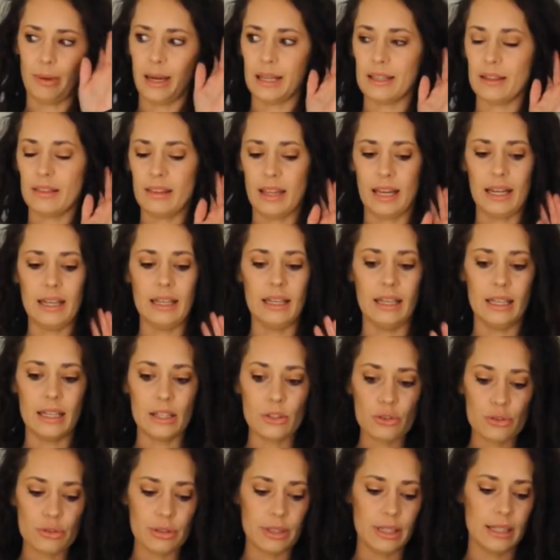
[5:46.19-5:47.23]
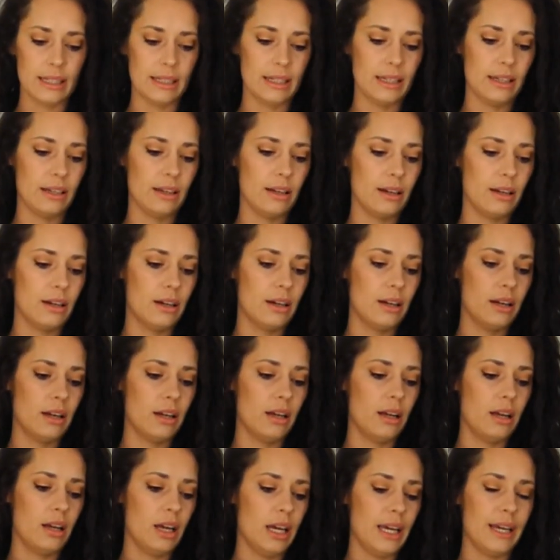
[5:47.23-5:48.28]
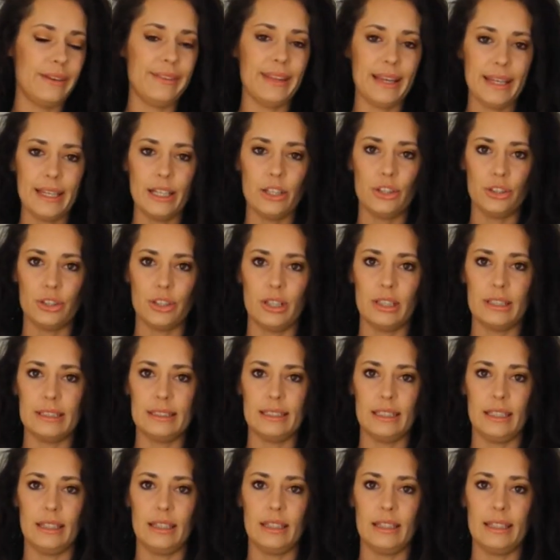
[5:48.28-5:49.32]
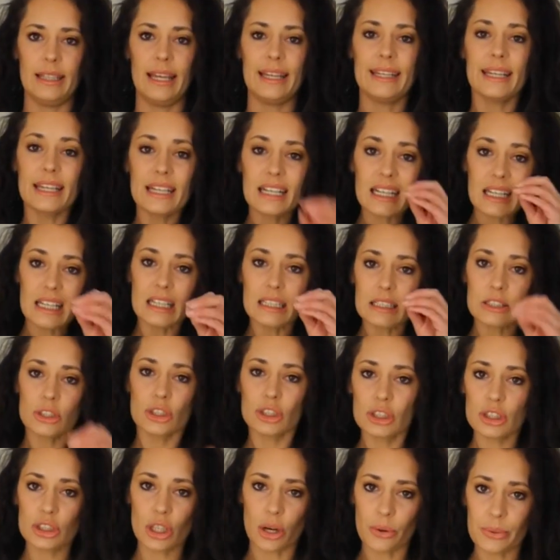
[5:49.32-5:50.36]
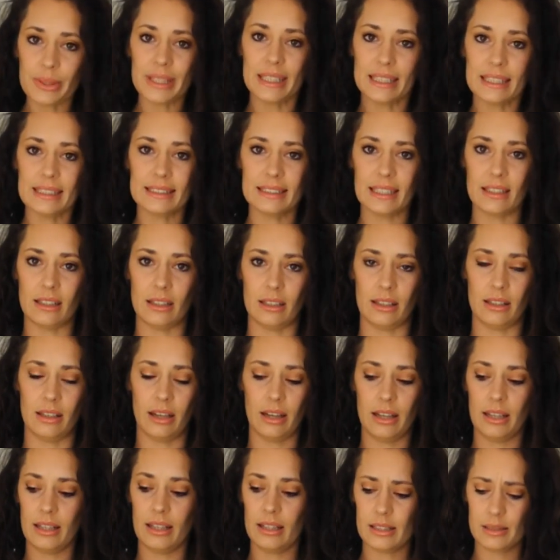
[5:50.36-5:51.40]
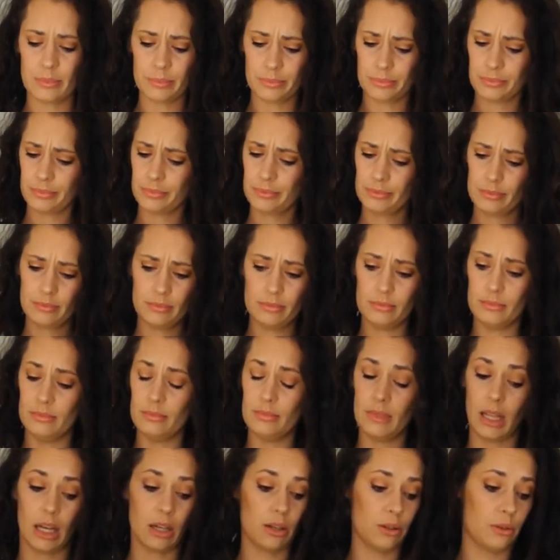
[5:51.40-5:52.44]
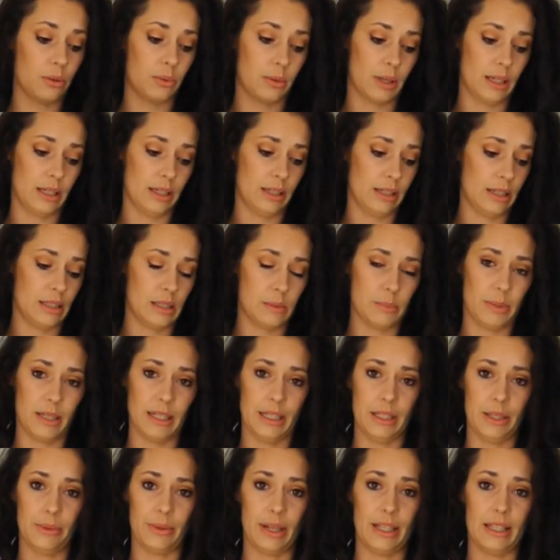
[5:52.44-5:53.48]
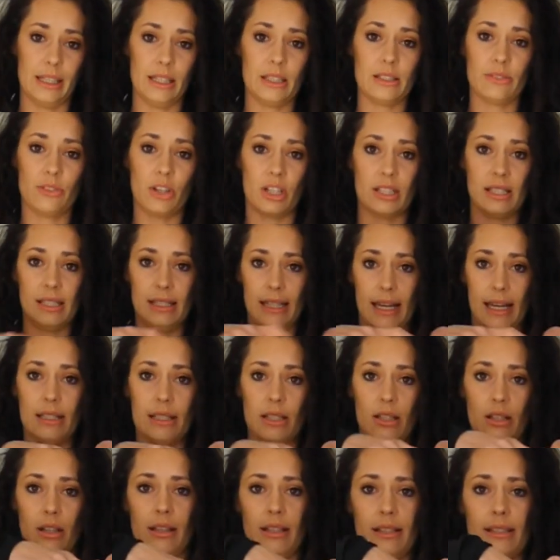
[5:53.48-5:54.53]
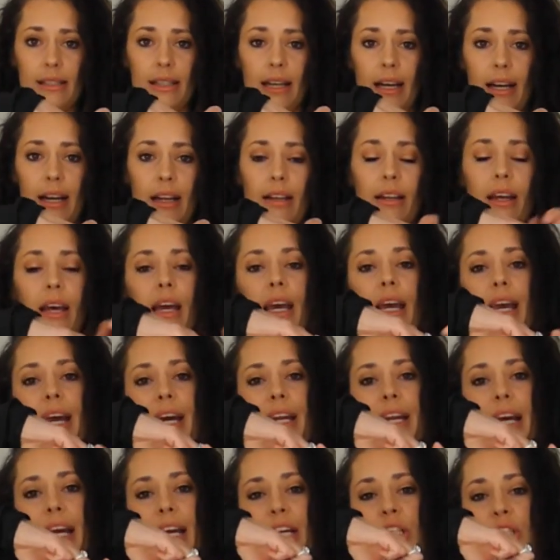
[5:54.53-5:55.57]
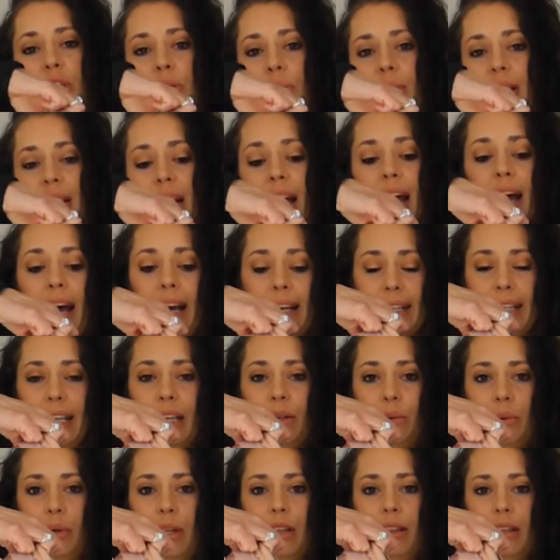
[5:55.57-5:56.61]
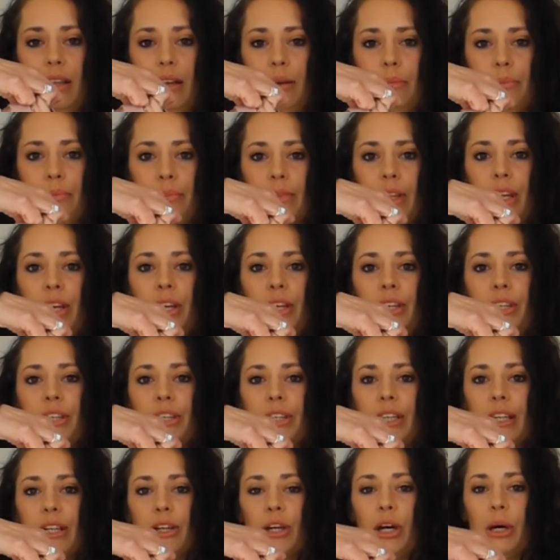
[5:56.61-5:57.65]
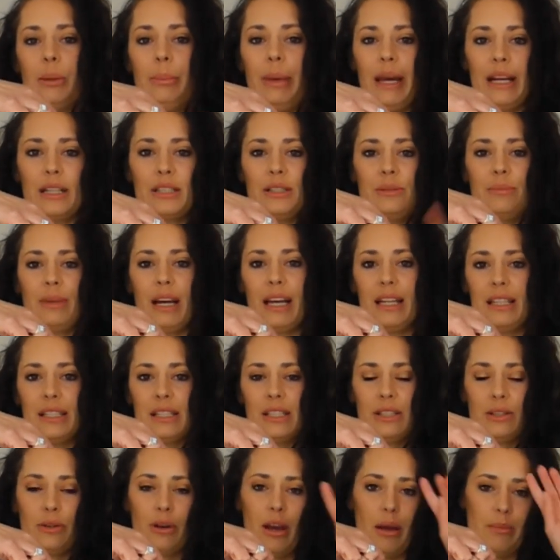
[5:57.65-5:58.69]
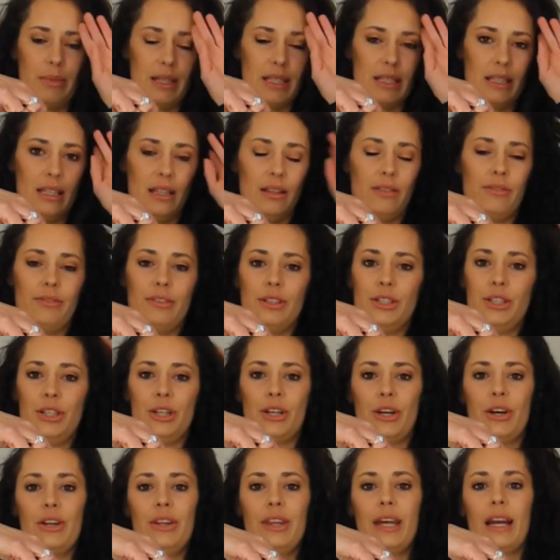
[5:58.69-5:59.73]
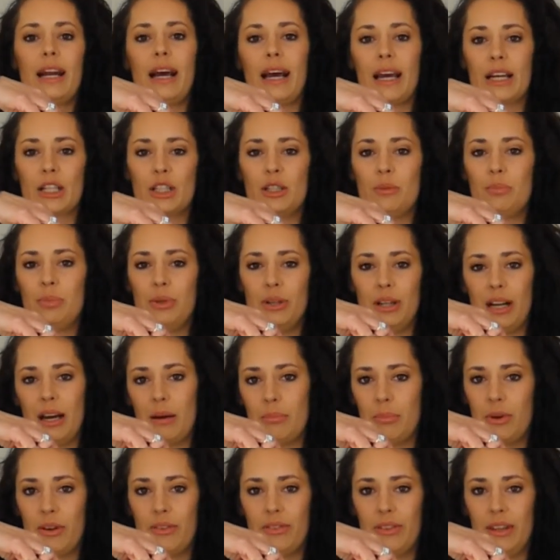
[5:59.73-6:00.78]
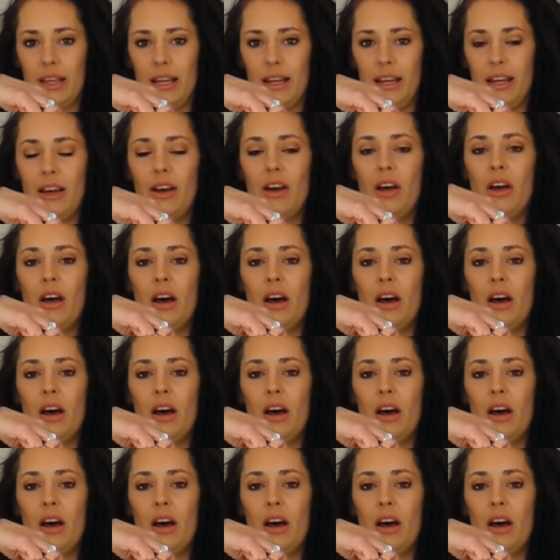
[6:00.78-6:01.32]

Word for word: but they literally, if they get dirty, they get cleaned so easily. It is I don't know what it is, but anyway, these have got satin on the side, and I actually went hiking with them. You can go back to my Instagram and see the video that I actually put up on there